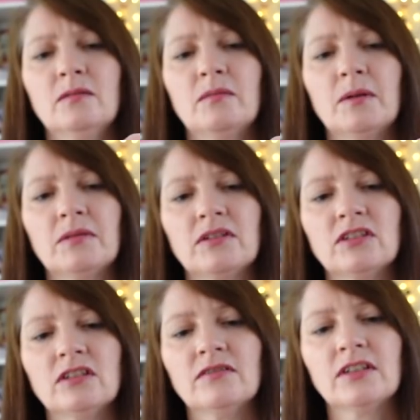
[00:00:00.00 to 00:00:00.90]
Perhaps I
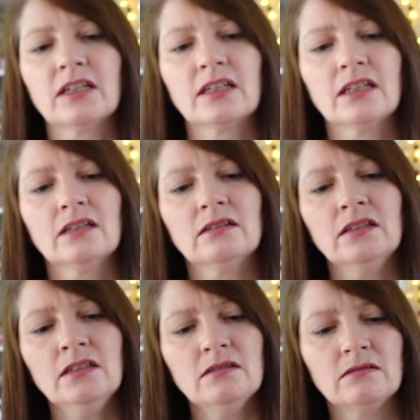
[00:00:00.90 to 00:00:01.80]
shouldn't have taken that,
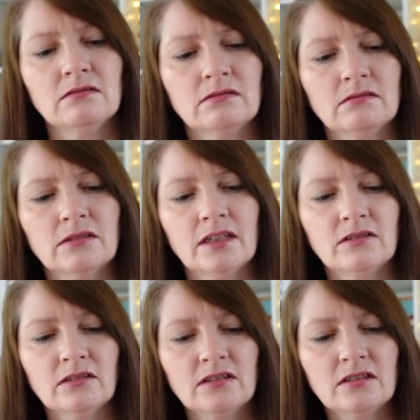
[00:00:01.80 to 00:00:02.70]
no,
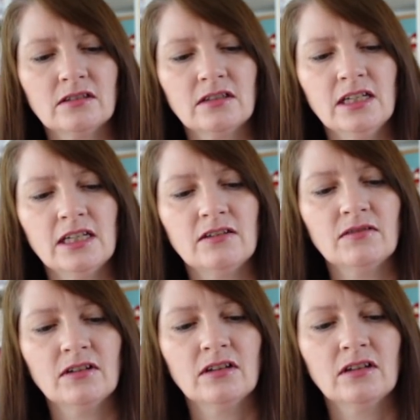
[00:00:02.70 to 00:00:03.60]
down the sleeve.
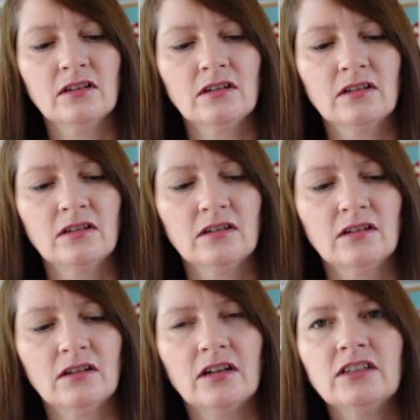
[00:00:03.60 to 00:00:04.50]

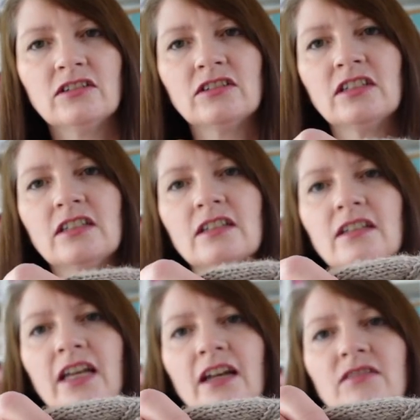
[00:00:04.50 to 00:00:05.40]
I just did
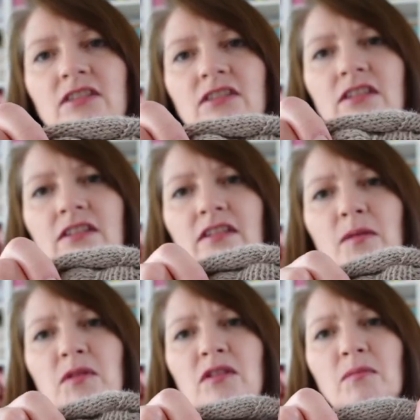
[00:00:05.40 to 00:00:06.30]
it, carried on the
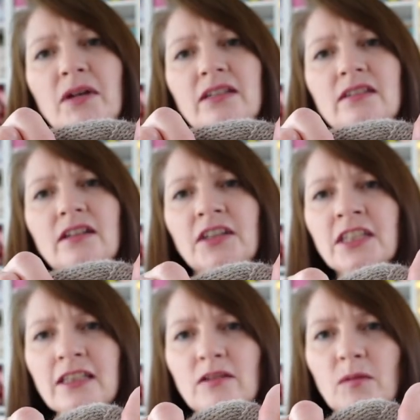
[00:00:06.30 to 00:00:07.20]
same as in pattern. I
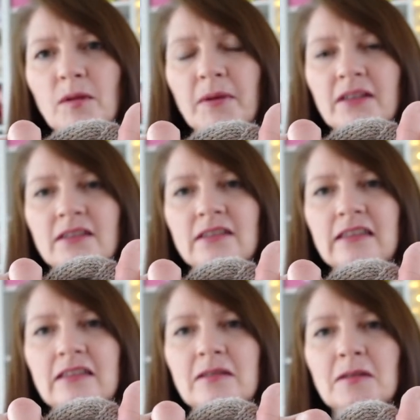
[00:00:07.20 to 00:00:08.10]
think that's what the pattern
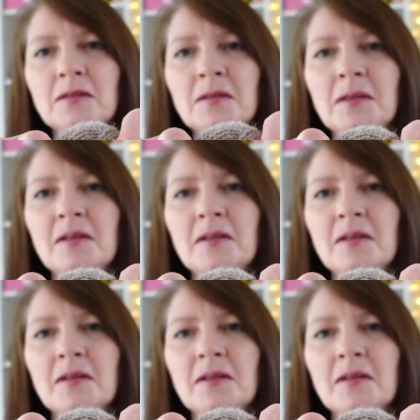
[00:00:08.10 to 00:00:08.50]
said to do.